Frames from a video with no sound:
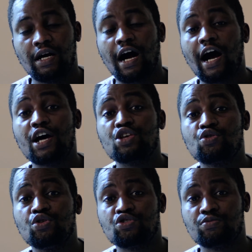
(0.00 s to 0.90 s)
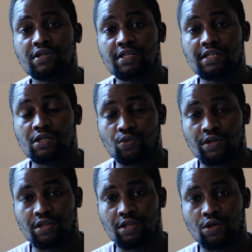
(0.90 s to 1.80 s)
are you going to be dealing
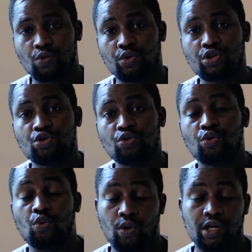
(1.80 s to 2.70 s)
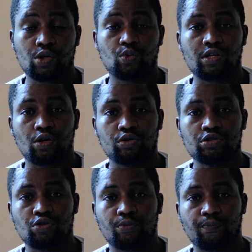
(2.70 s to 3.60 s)
with when you're working with a costume?